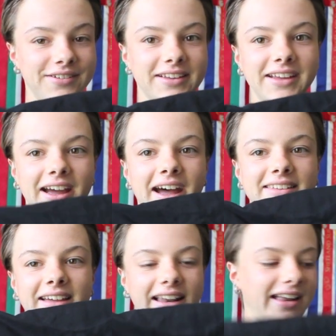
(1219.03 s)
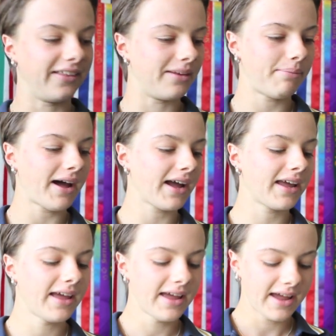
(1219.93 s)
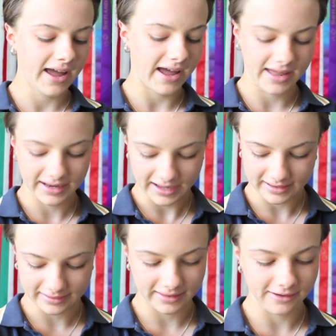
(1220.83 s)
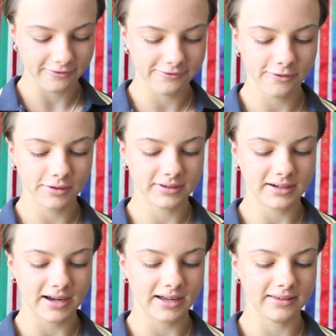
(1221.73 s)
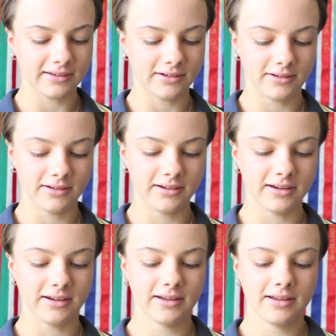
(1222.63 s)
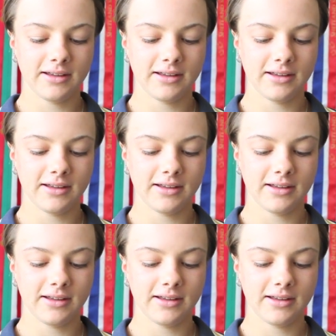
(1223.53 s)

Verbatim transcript: So yeah, it has Adelaide on the back and it has the four stars on